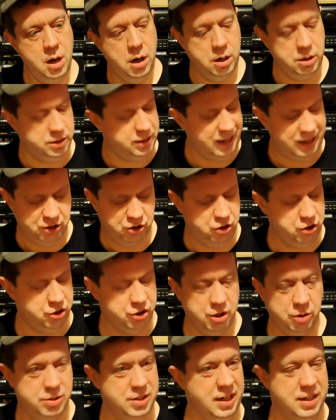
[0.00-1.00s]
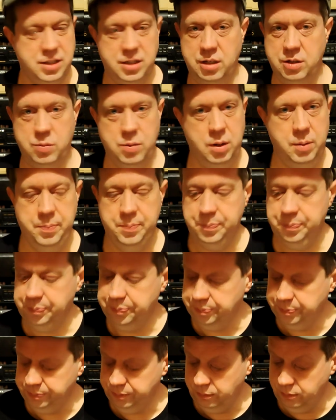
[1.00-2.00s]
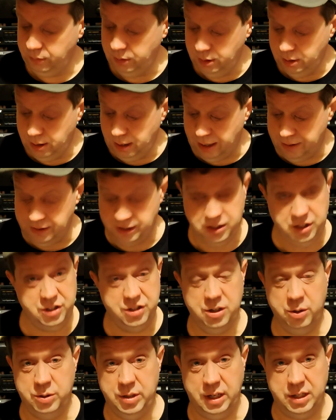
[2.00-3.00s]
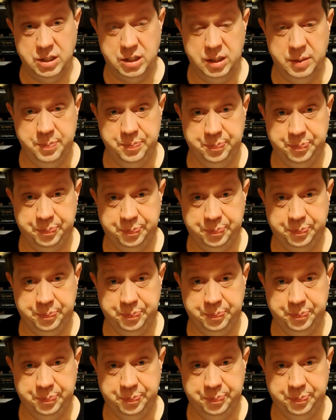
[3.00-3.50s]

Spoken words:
Because that's just so tasty as well. And this is so tasty.